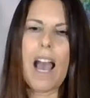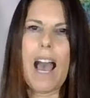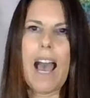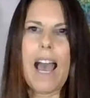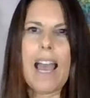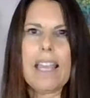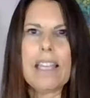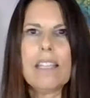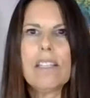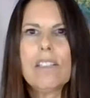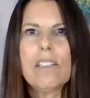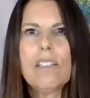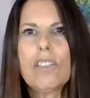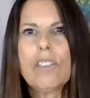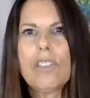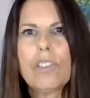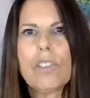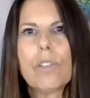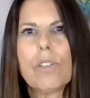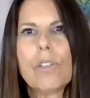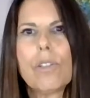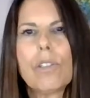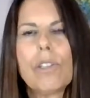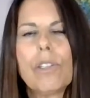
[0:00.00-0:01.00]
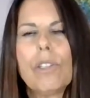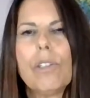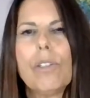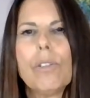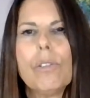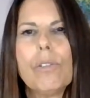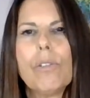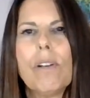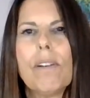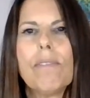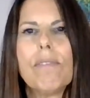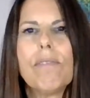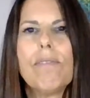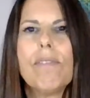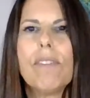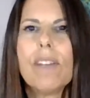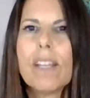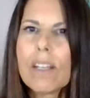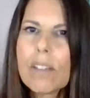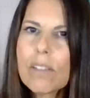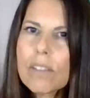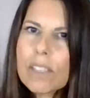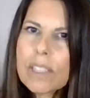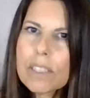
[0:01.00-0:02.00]
I'm going to show you a
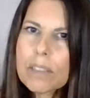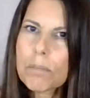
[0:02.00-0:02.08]
very